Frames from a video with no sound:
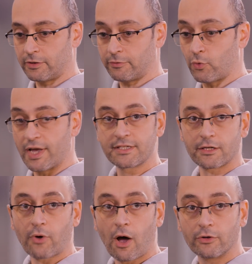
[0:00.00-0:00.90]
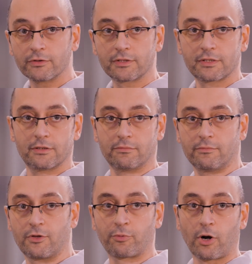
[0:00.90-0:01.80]
ways around
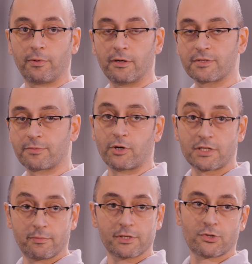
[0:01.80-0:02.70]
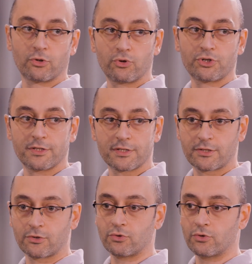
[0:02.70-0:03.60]
the problems, possible solutions
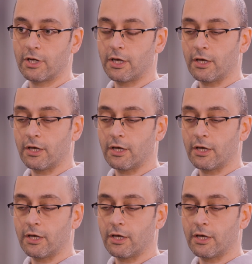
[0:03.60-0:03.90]
to